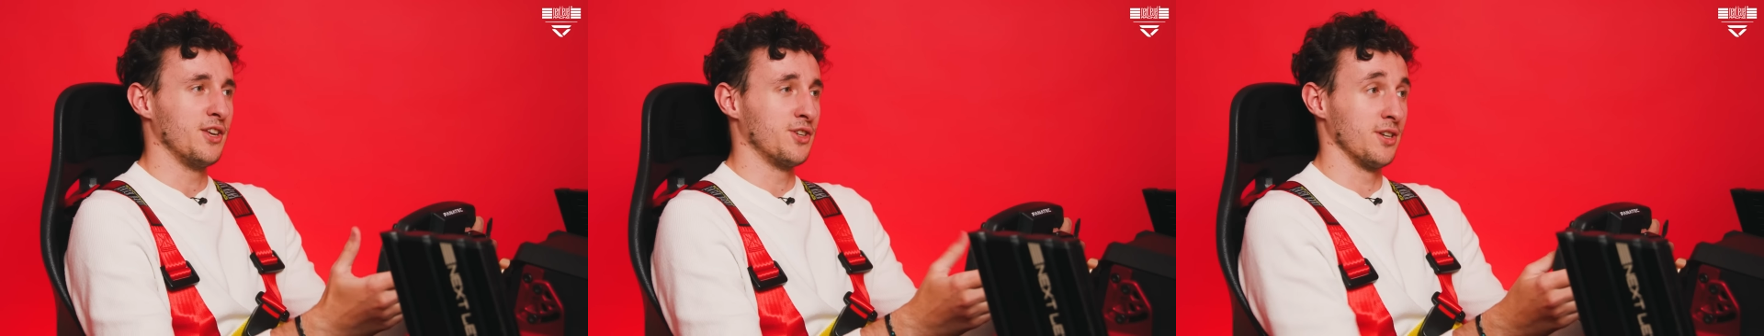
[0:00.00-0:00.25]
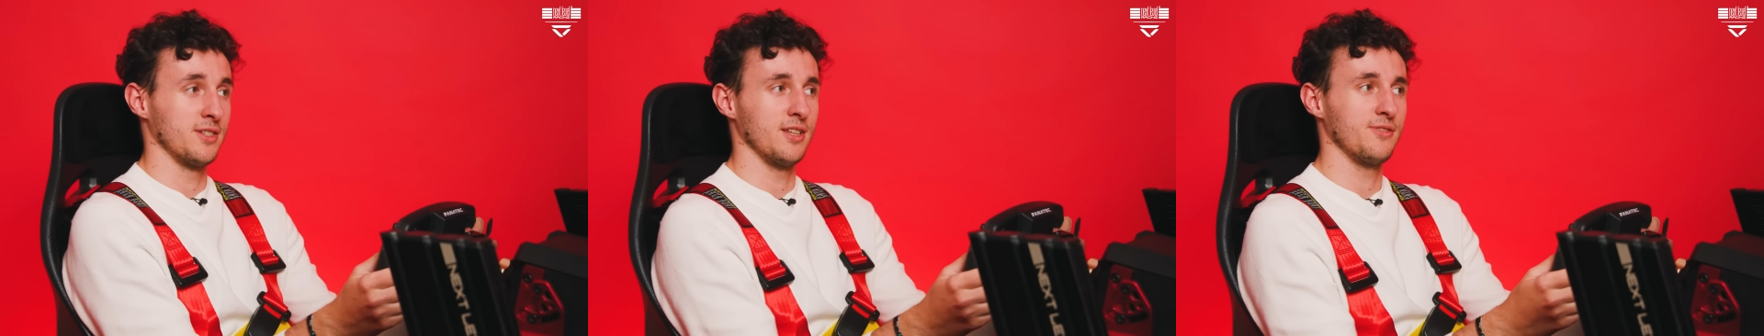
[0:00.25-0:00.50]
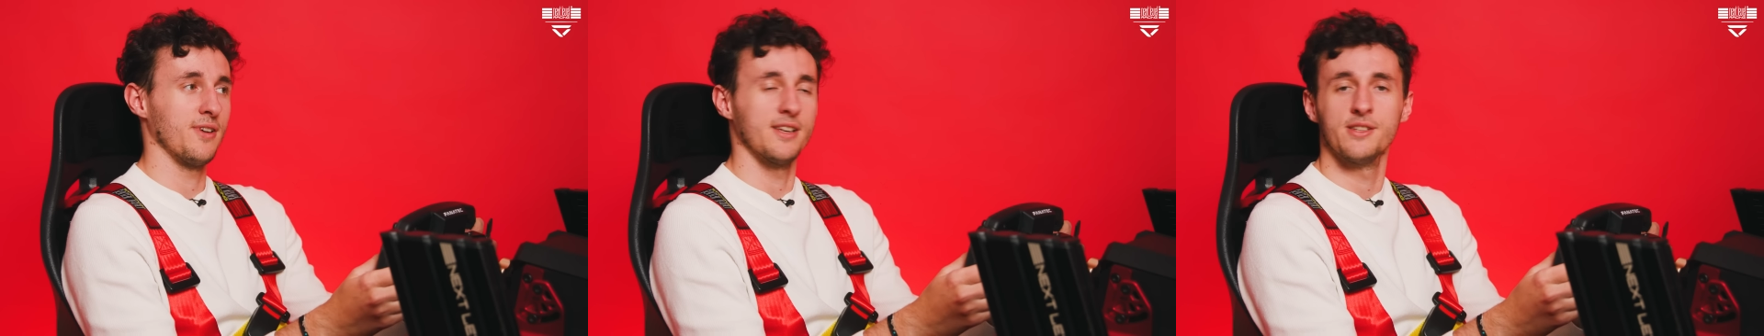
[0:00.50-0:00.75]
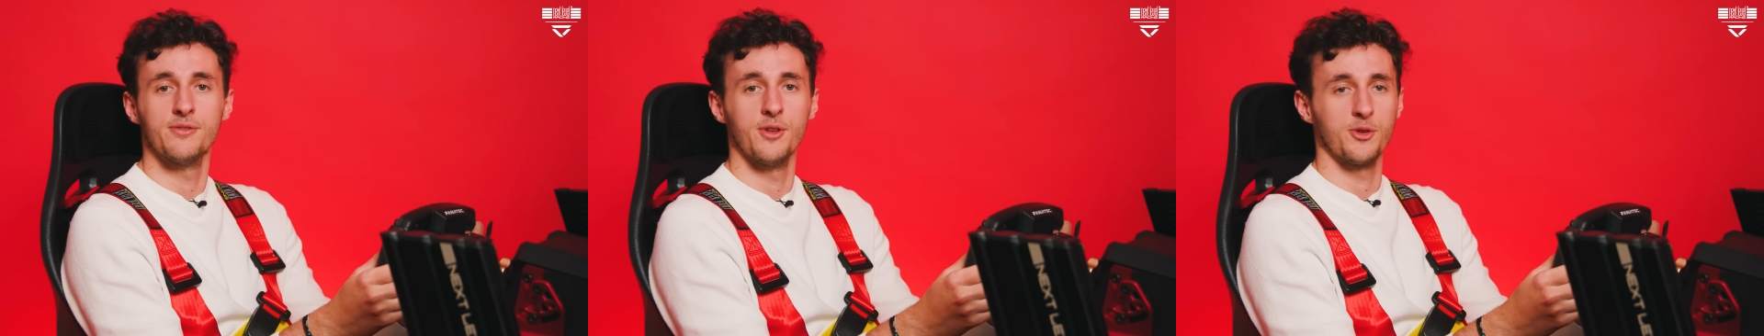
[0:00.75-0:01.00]
he's just as
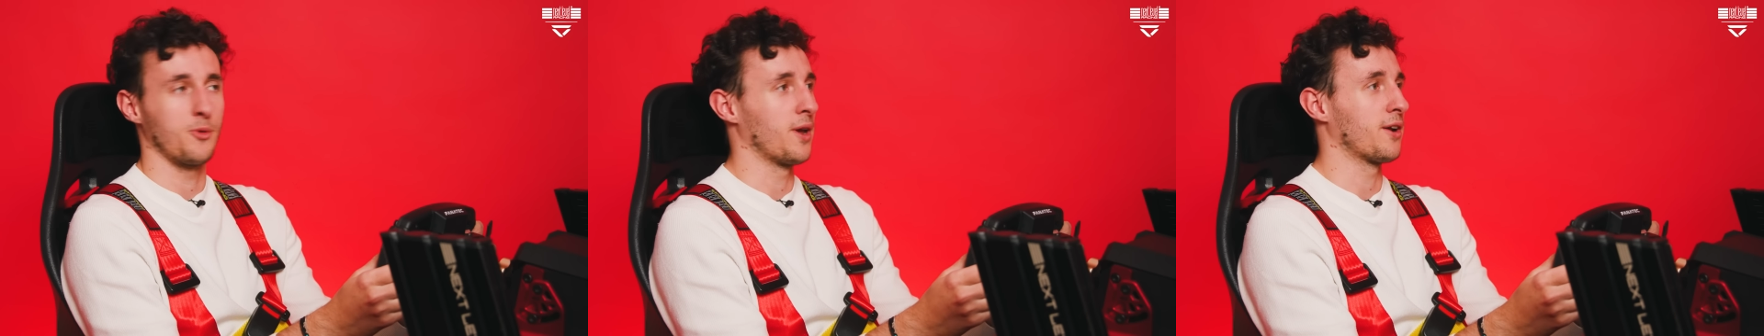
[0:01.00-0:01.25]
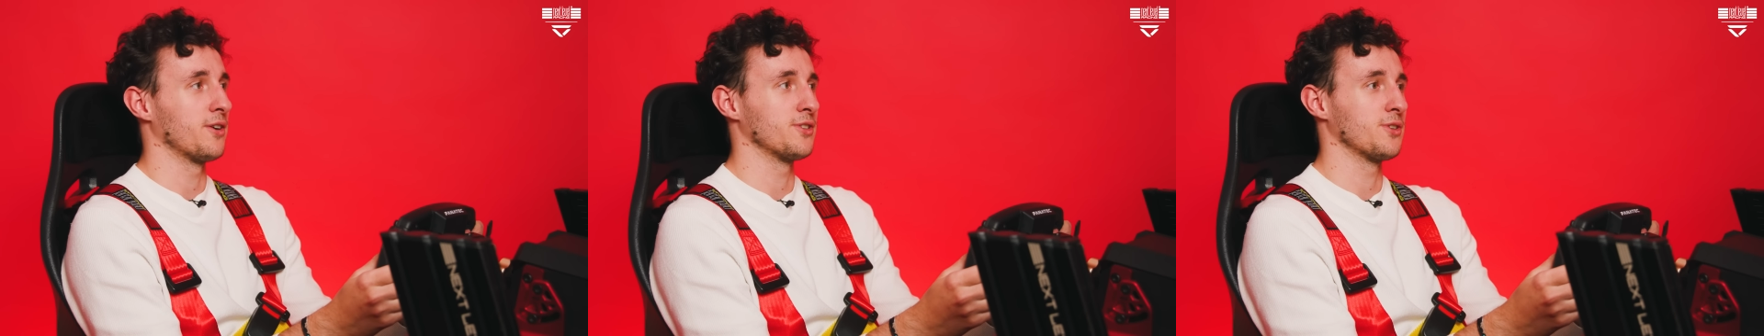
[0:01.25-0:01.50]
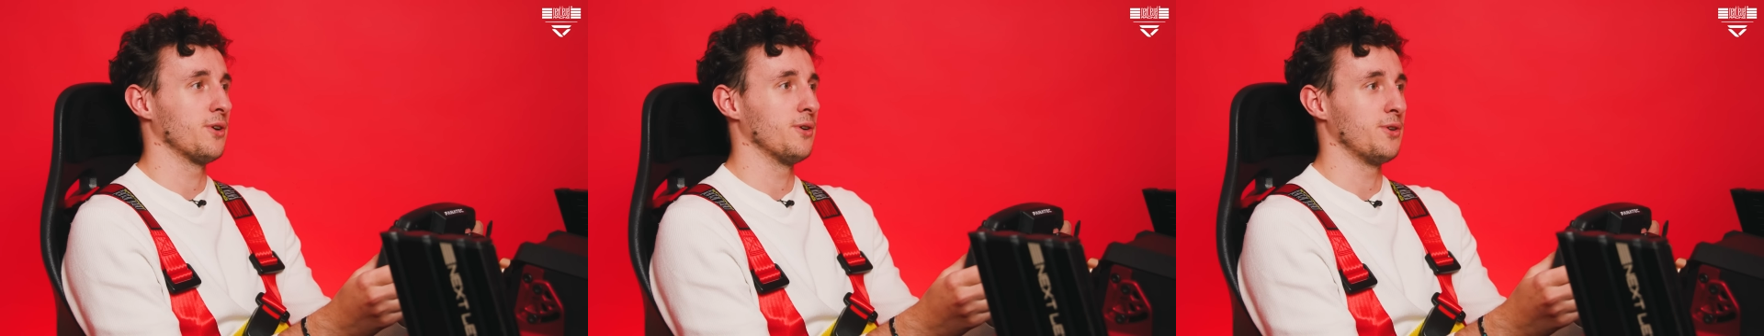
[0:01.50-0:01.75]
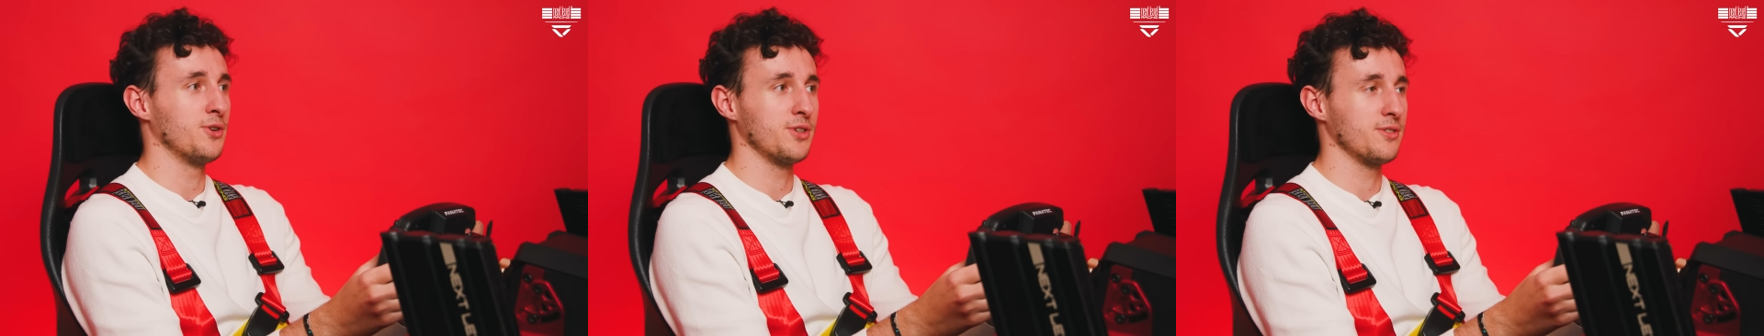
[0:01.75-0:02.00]
fast, if not quicker.
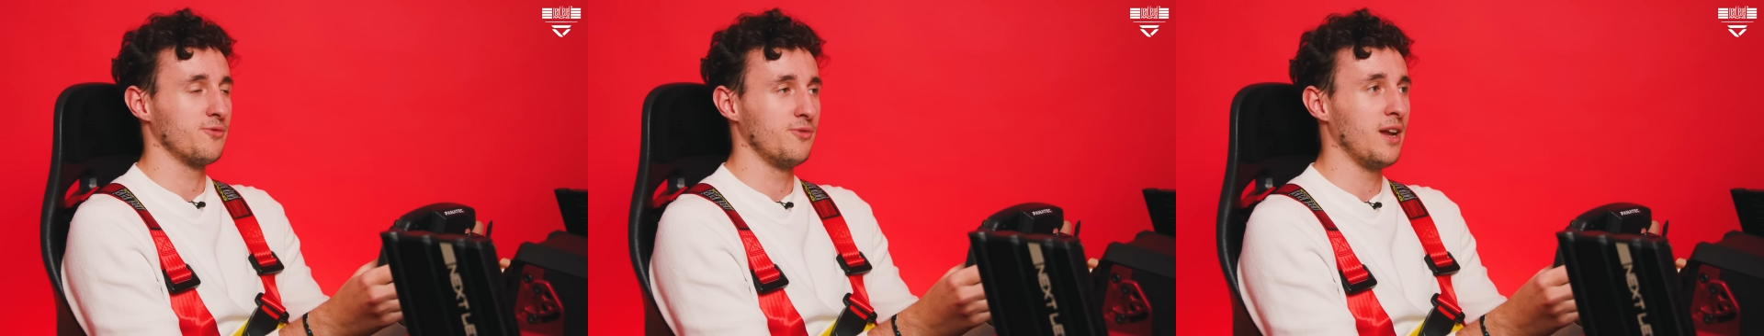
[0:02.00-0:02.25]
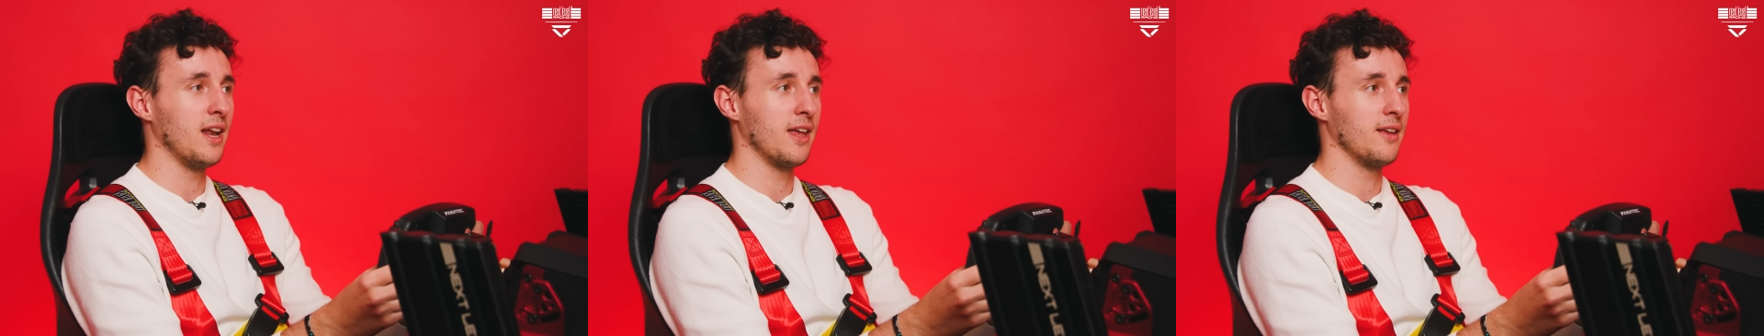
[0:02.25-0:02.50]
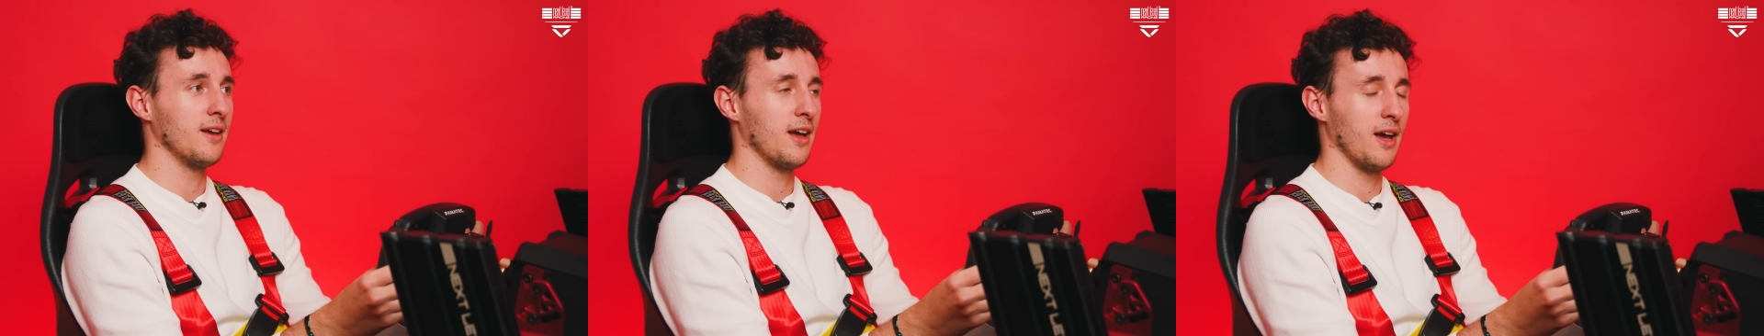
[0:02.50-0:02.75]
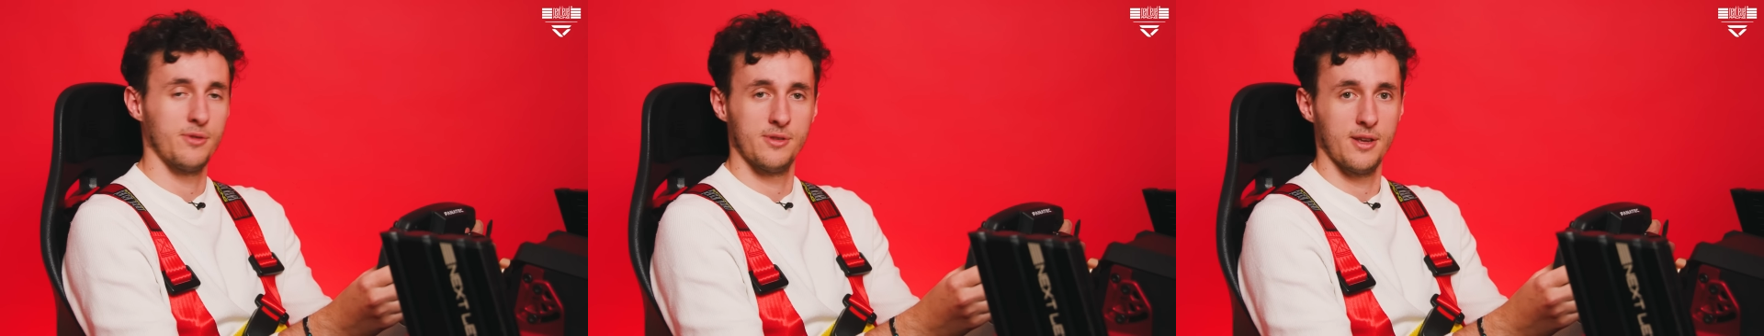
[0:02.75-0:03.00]
So you just really
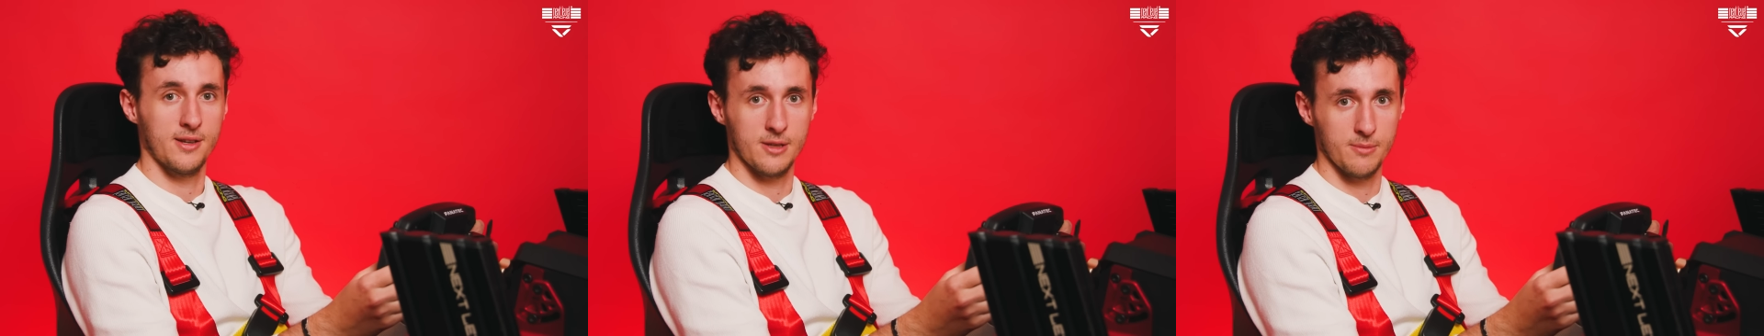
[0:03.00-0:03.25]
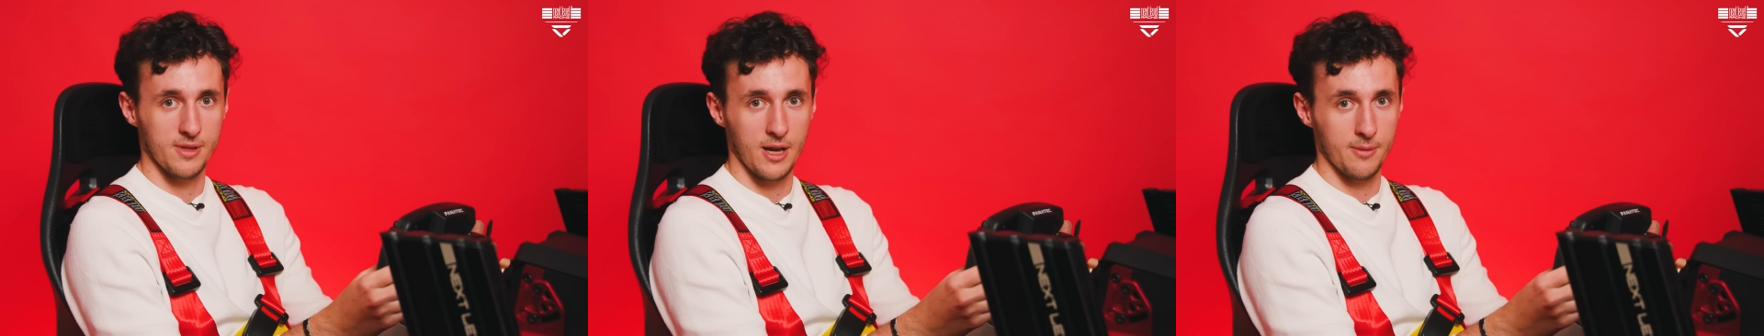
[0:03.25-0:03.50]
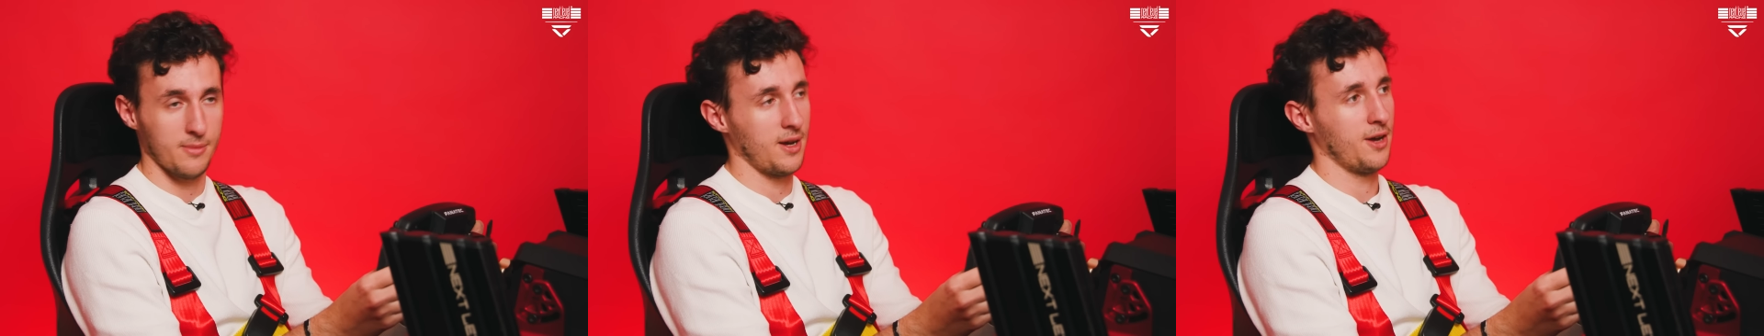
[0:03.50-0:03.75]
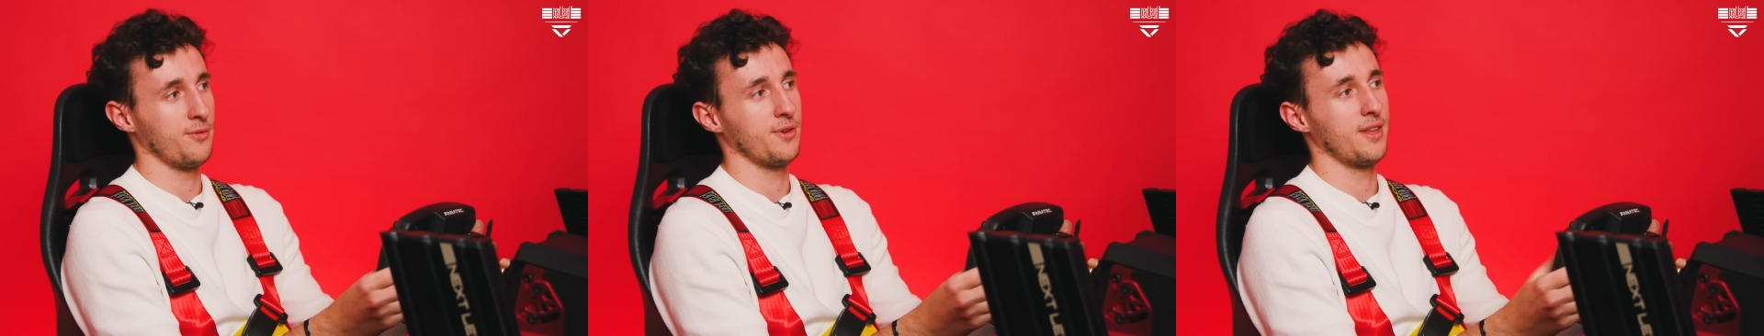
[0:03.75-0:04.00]
have to take some time
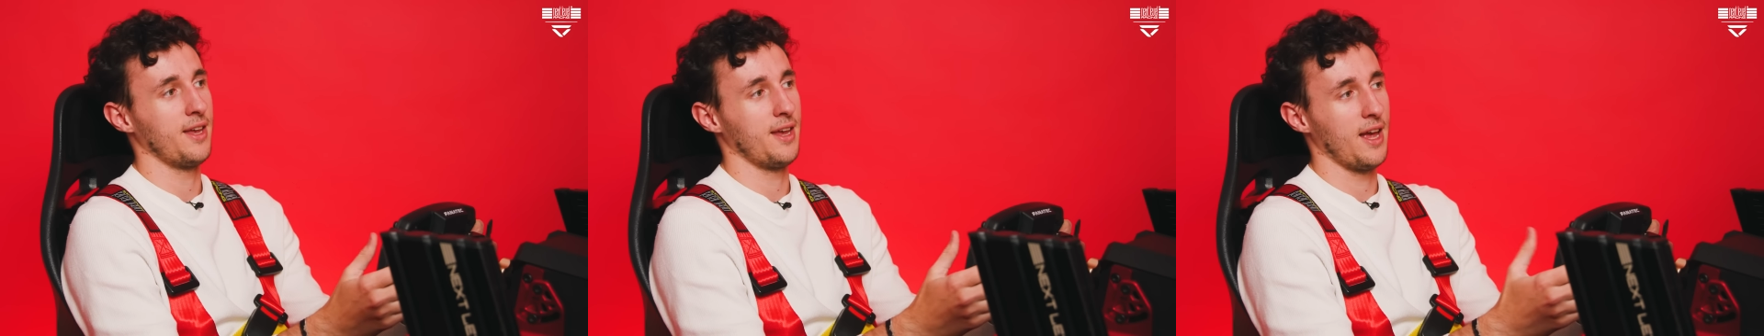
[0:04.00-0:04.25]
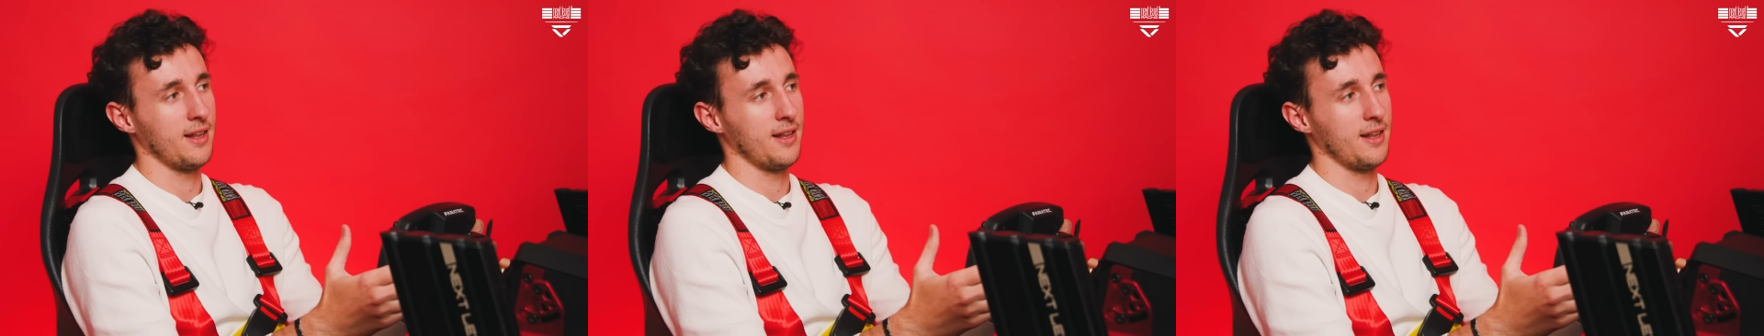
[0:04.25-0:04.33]
out of your day